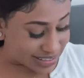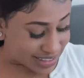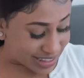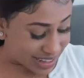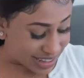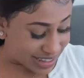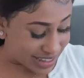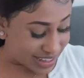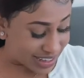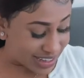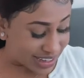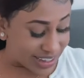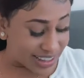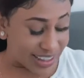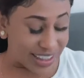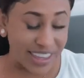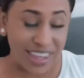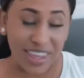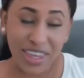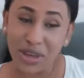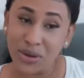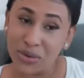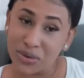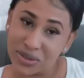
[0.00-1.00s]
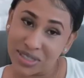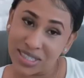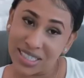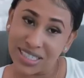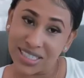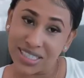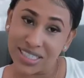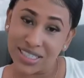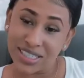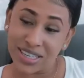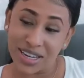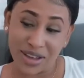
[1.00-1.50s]
a little
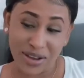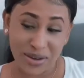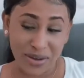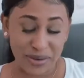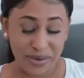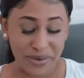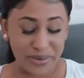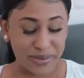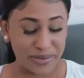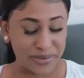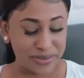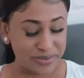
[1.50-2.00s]
cutish now.